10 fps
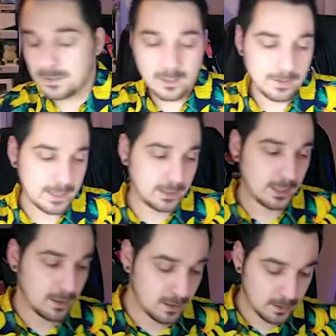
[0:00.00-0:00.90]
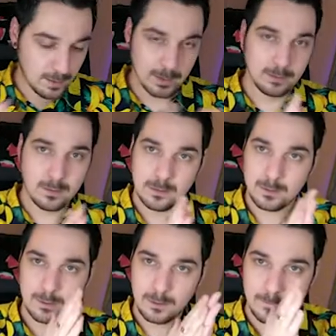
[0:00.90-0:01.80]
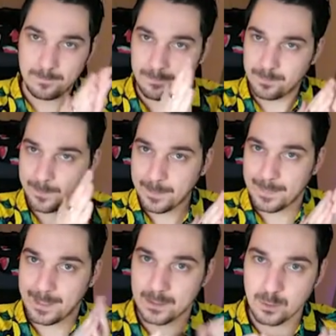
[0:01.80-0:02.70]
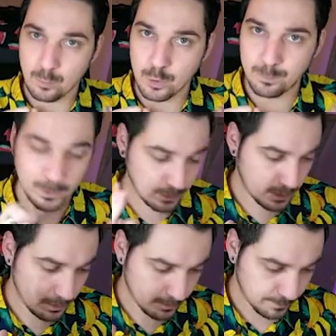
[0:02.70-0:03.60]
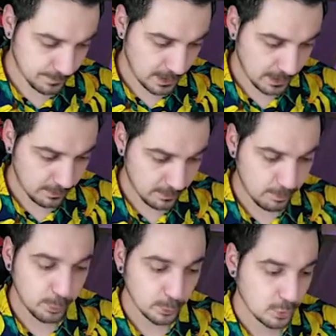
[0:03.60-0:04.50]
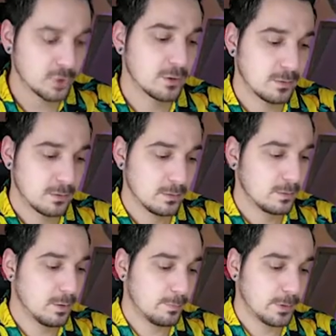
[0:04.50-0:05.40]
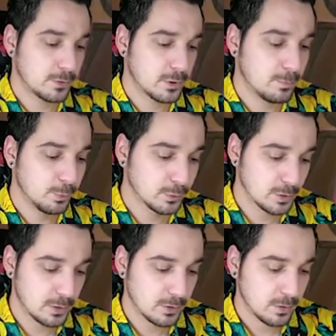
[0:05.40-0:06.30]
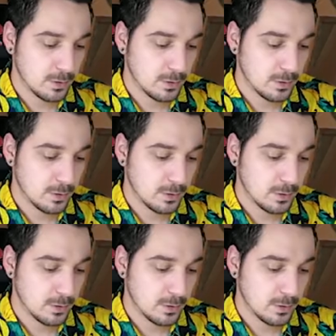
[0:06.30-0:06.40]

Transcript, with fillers: Alright, come on, get some good pulls. I can pulls, not pulls, pulls.